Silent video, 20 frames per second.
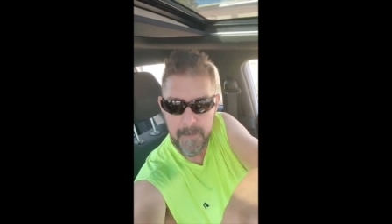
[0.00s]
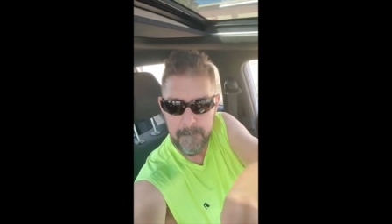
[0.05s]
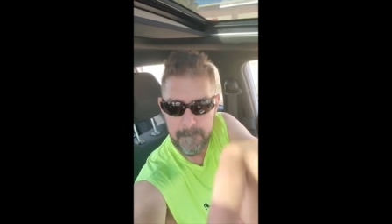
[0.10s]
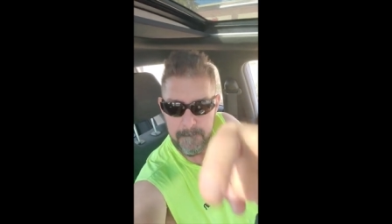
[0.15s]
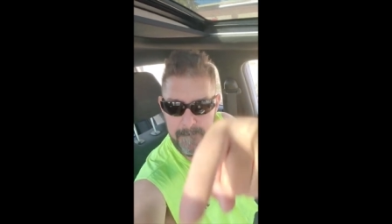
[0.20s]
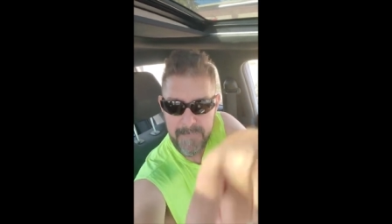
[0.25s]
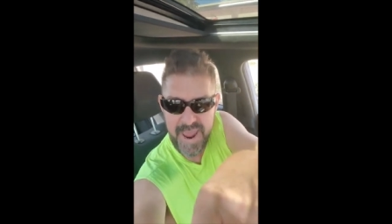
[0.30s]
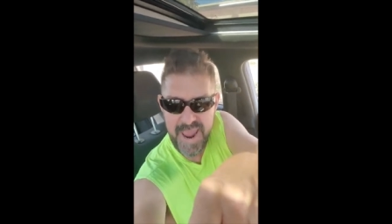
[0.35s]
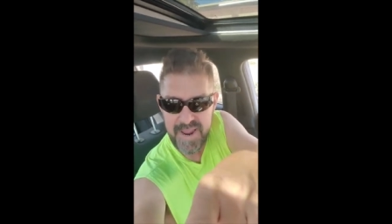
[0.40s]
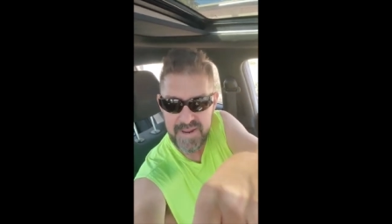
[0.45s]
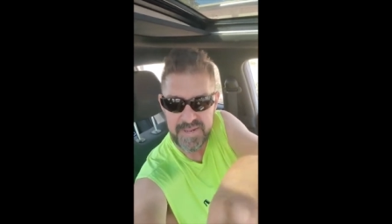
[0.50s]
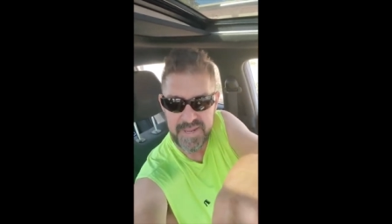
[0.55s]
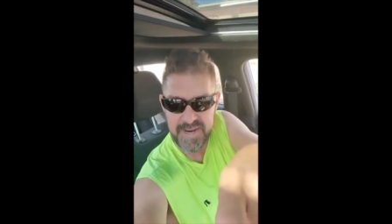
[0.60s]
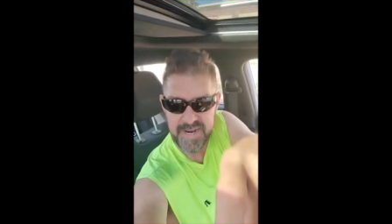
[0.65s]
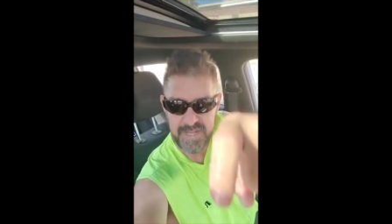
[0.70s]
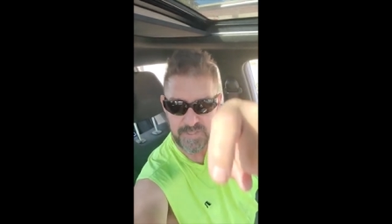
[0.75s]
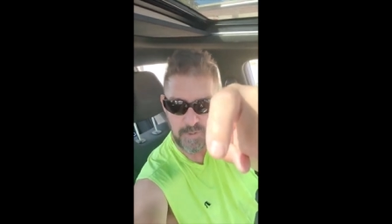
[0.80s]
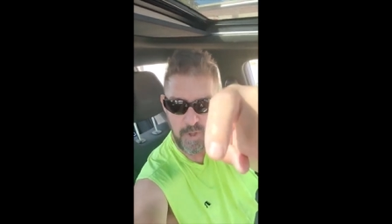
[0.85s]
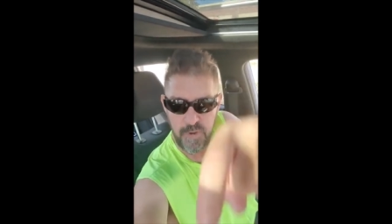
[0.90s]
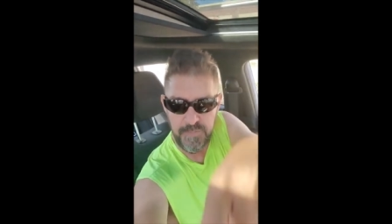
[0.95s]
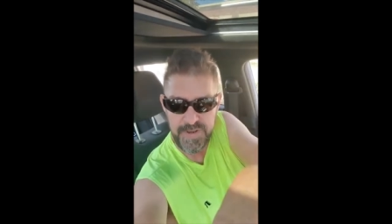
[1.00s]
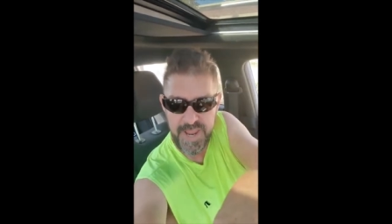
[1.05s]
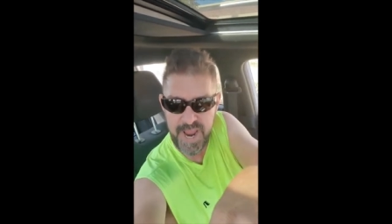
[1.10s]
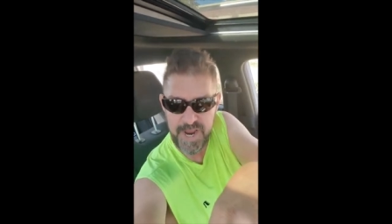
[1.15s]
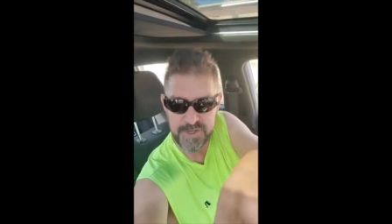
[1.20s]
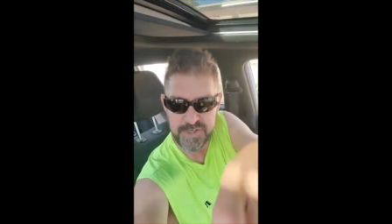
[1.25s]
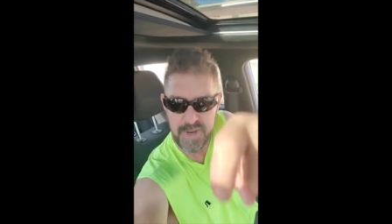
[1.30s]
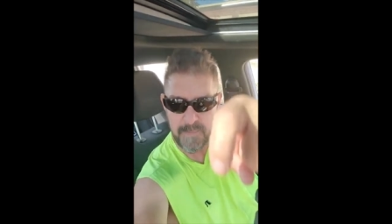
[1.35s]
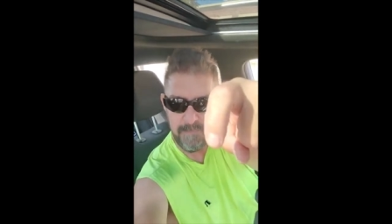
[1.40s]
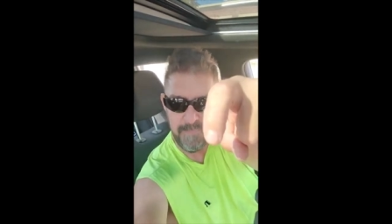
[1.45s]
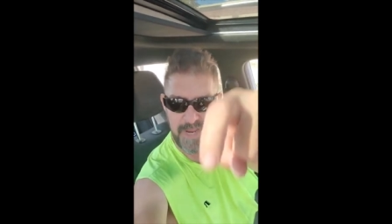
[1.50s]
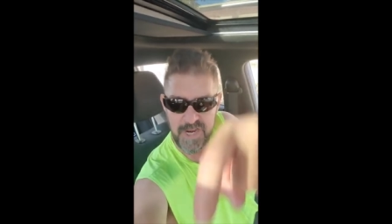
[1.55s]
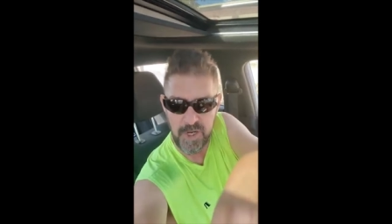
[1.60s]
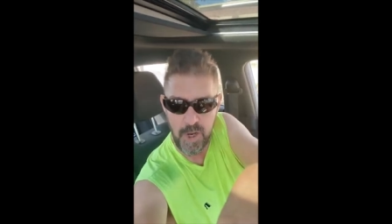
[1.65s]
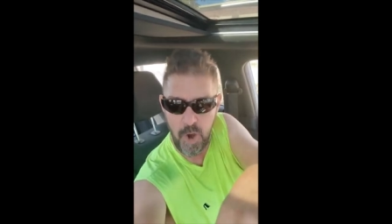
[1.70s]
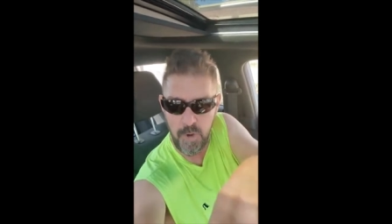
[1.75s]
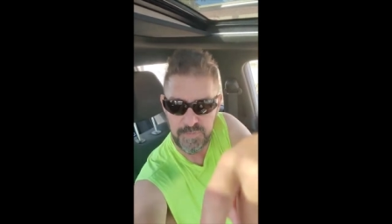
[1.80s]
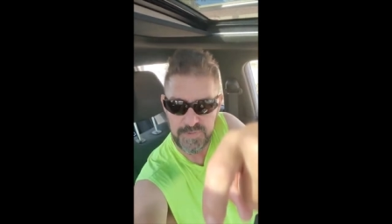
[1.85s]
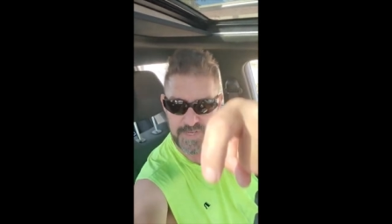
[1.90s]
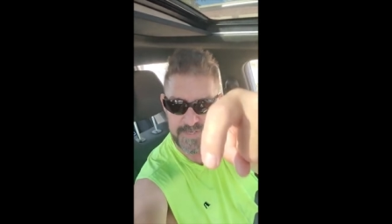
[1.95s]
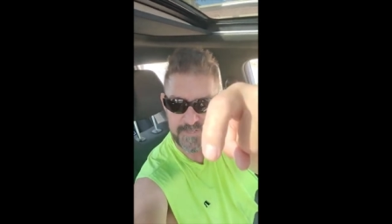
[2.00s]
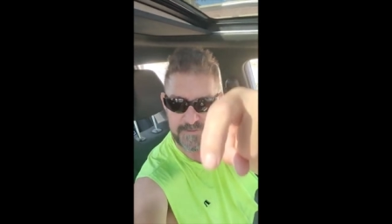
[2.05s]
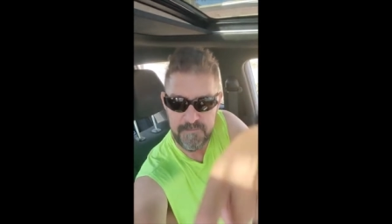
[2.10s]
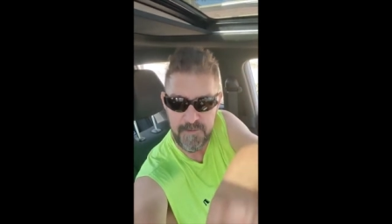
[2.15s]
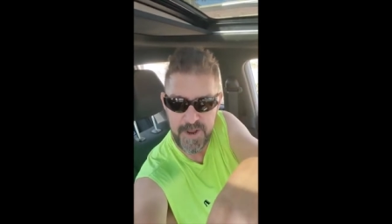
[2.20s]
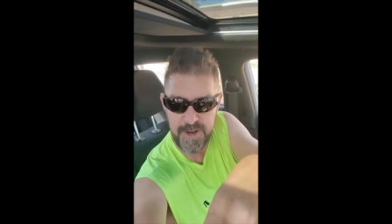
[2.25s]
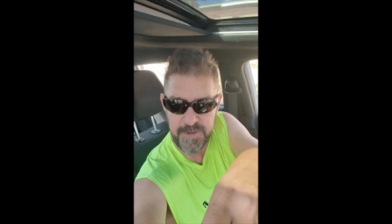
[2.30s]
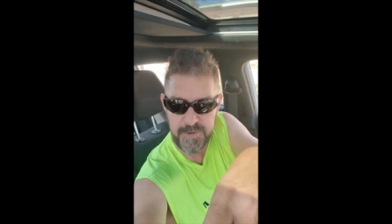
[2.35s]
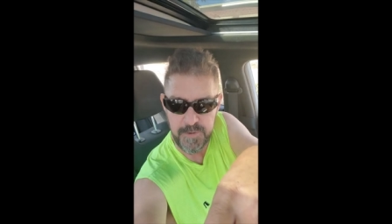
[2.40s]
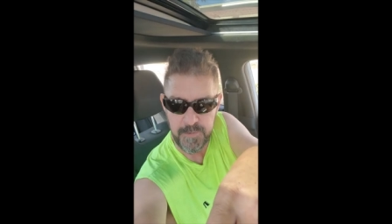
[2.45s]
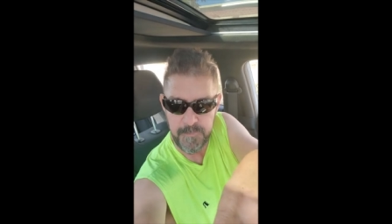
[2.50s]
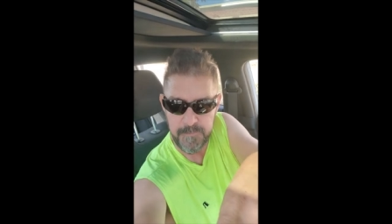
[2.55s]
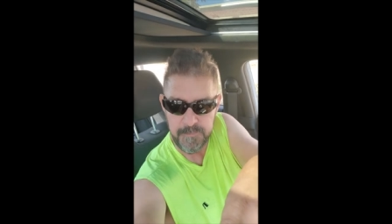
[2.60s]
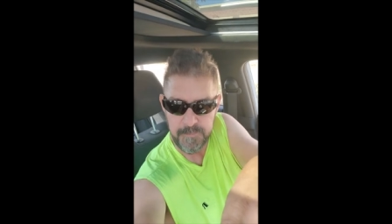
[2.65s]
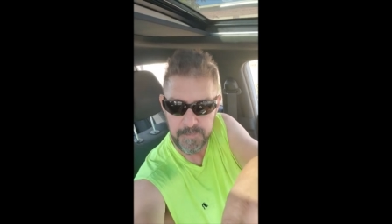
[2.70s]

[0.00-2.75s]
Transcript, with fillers: making a donation below this video,